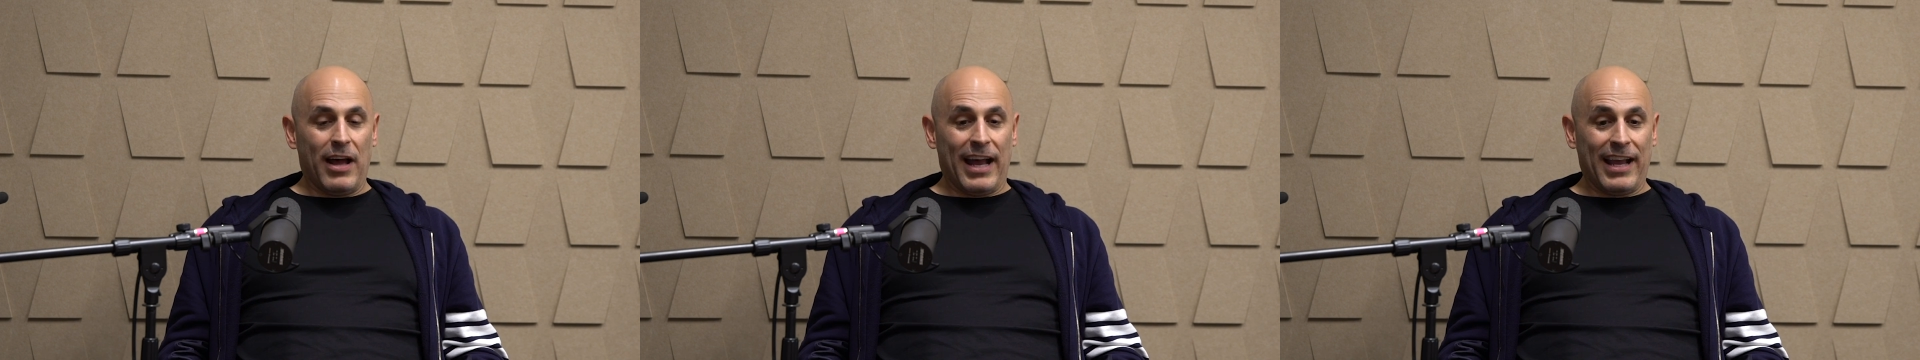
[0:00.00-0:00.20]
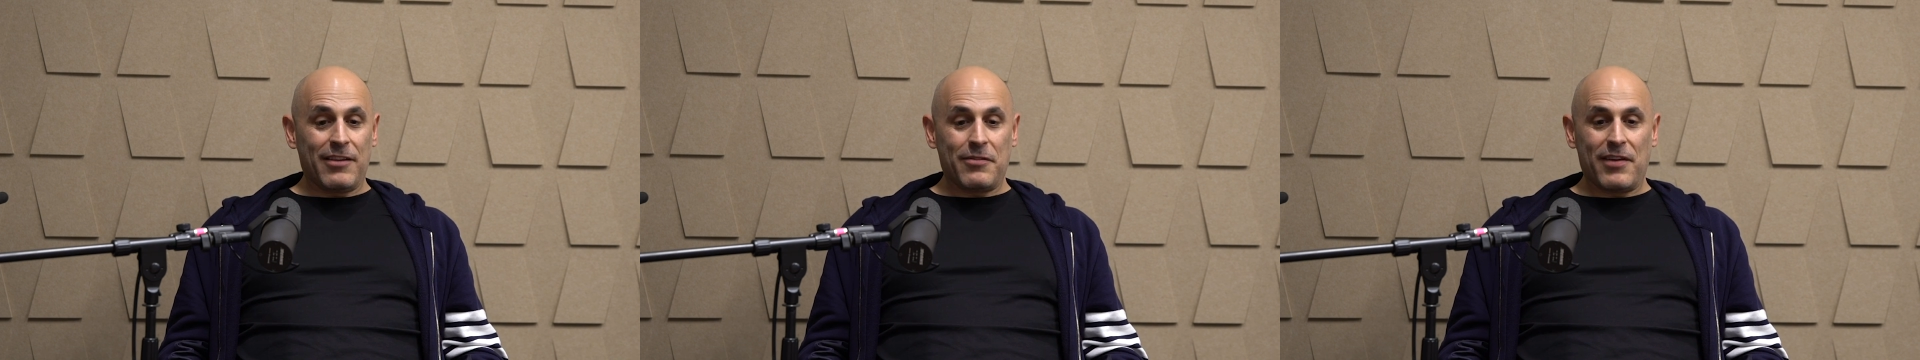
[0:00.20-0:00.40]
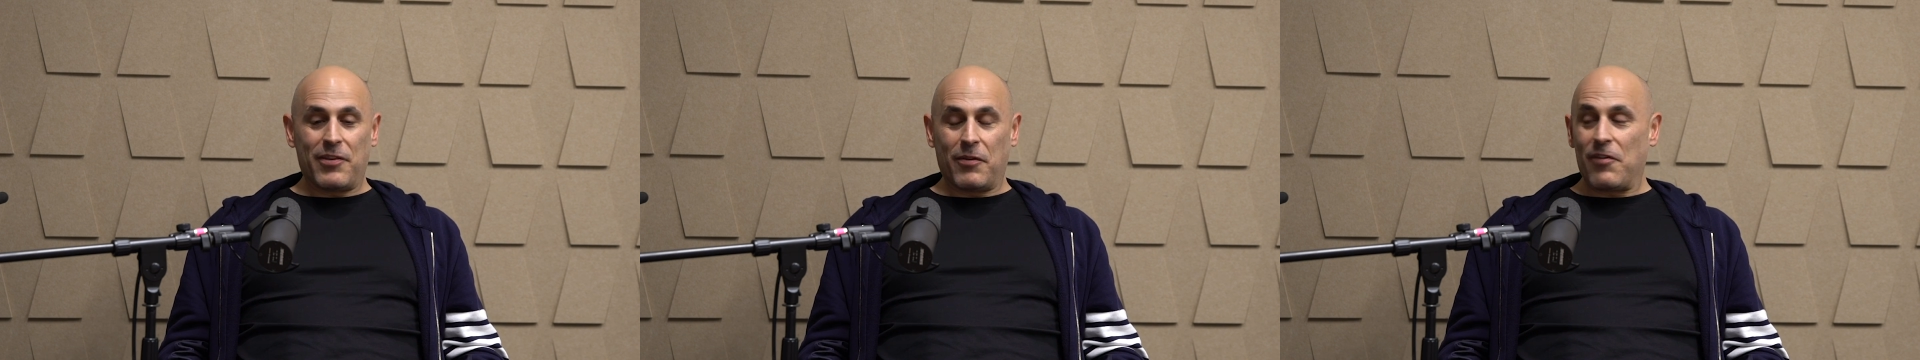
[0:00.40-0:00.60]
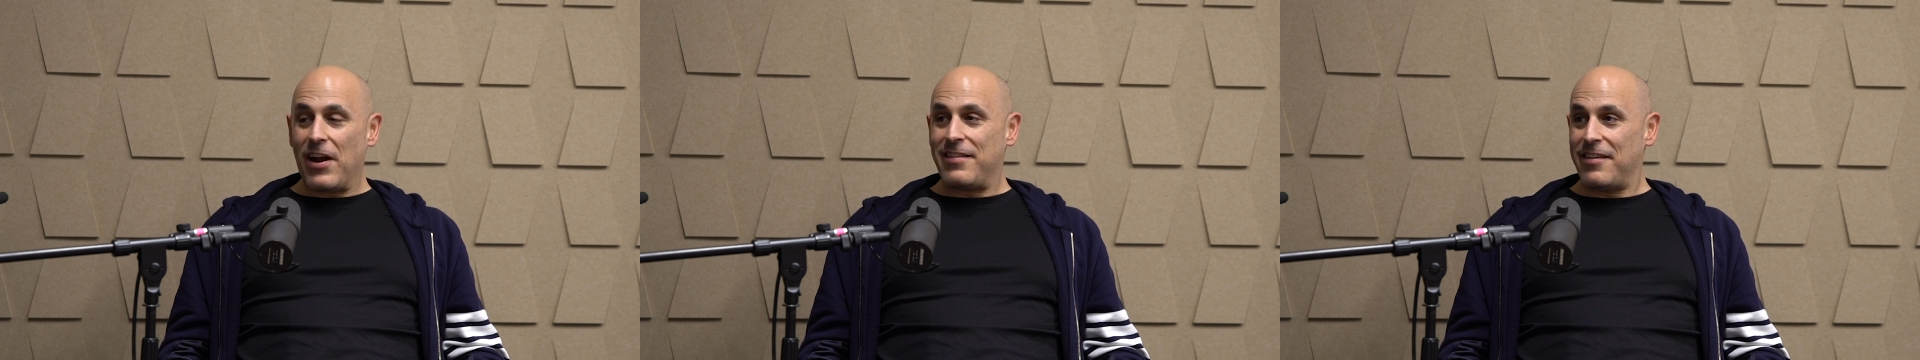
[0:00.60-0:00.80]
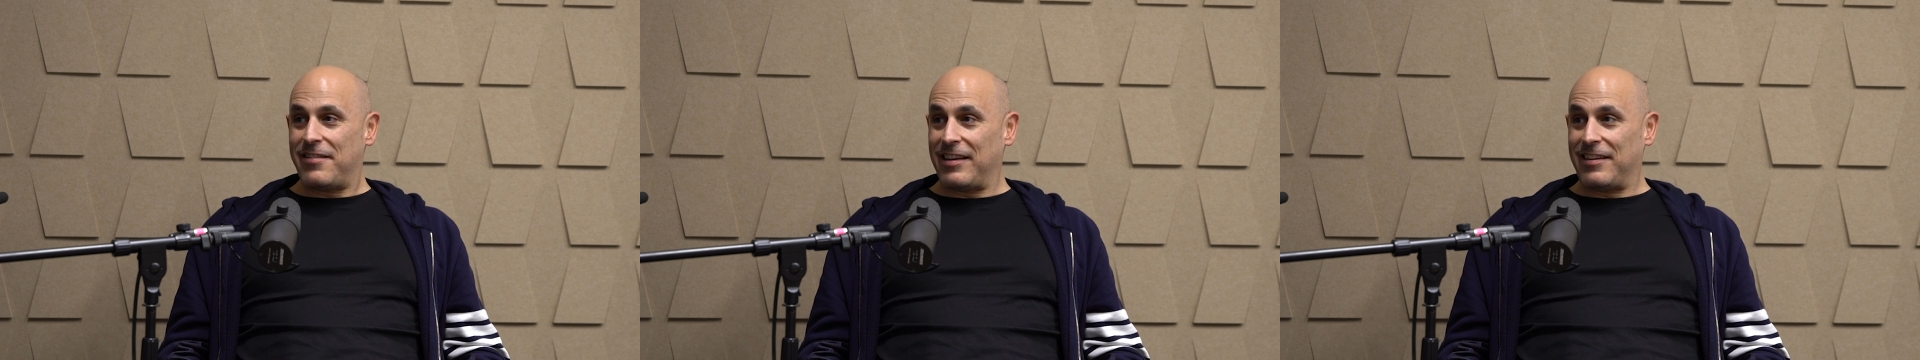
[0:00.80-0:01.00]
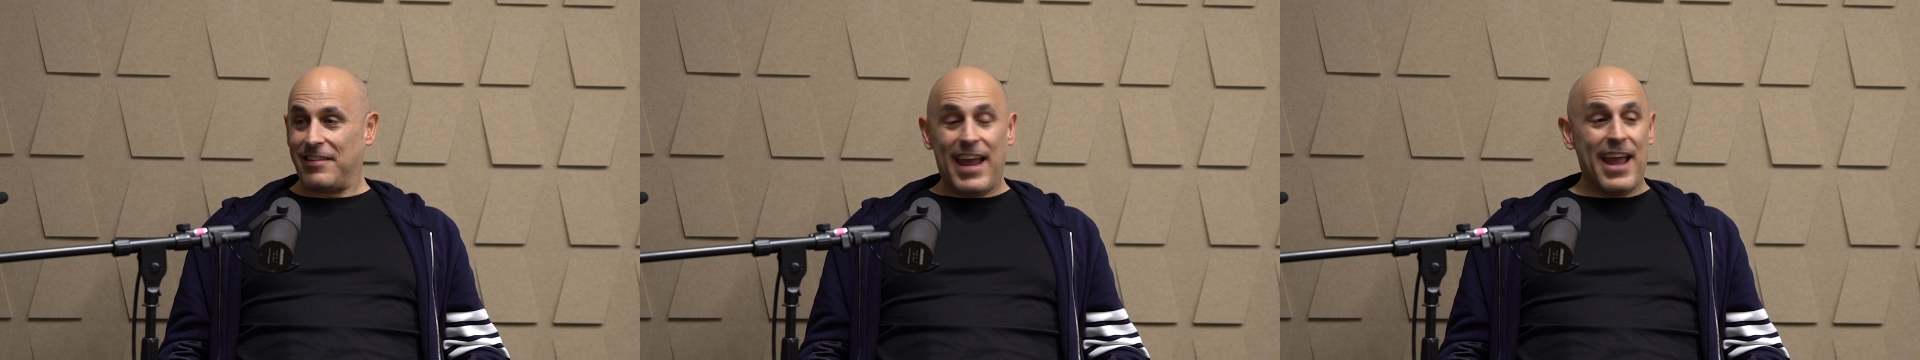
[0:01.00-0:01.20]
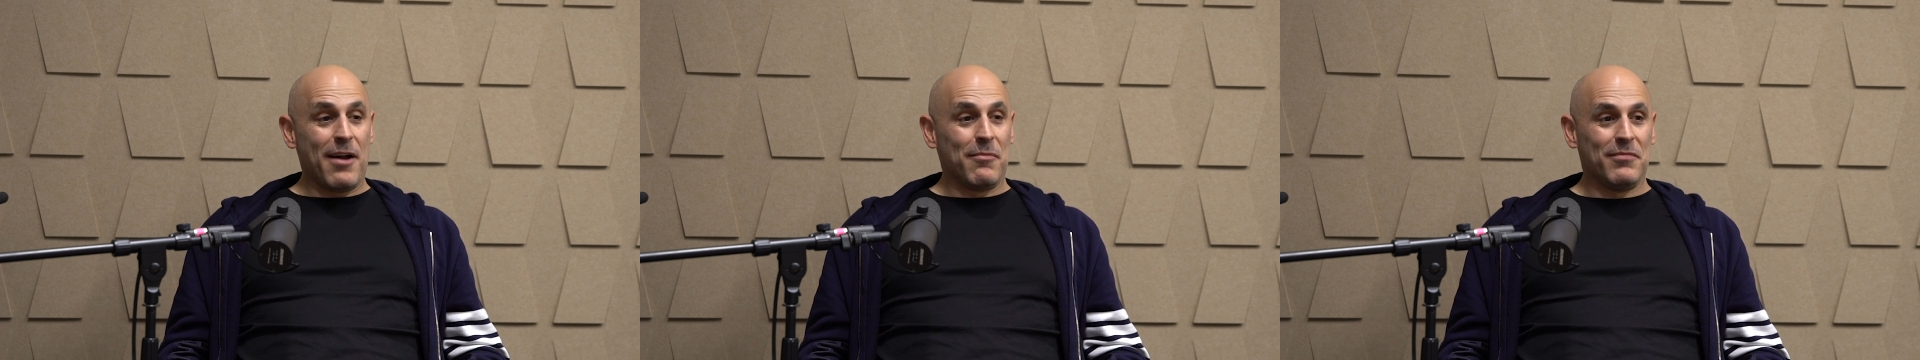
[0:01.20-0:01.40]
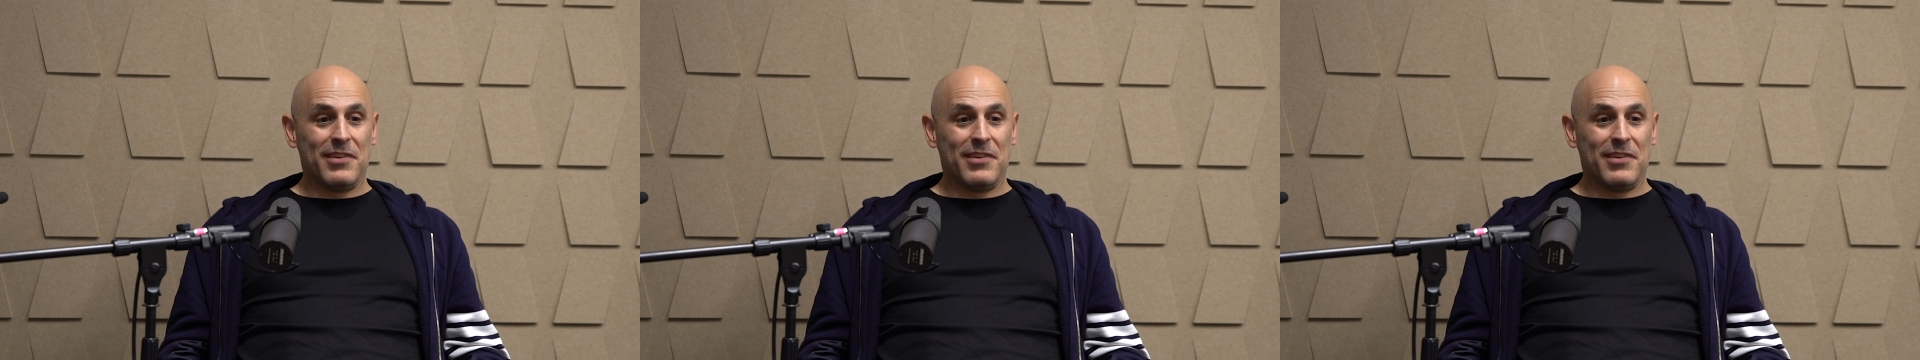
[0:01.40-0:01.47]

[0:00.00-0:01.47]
I guess we have to write this exam.